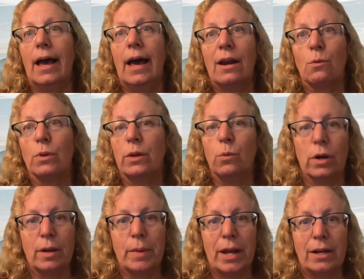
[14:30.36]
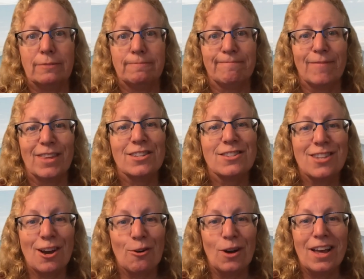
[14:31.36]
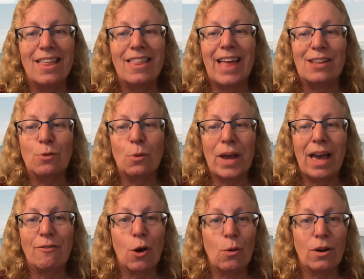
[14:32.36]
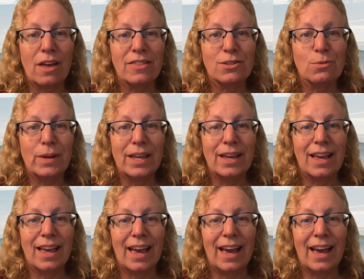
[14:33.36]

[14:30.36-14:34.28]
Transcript: I don't really worry about it. So that's what we have going on this week.